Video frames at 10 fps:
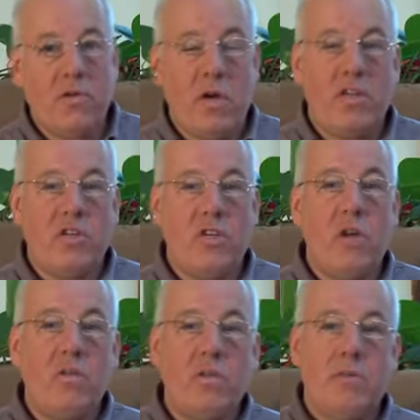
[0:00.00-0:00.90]
and try to
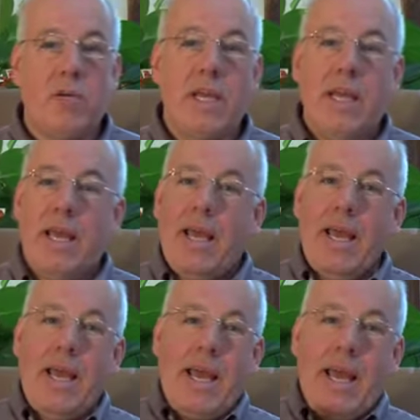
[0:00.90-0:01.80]
show somebody,
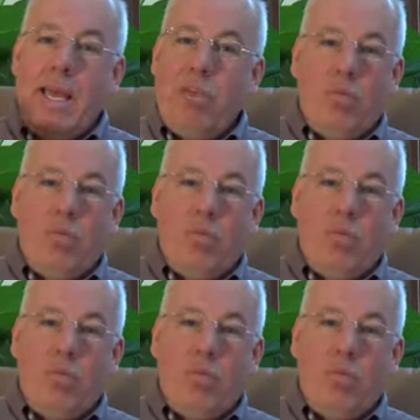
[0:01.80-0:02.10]
hey,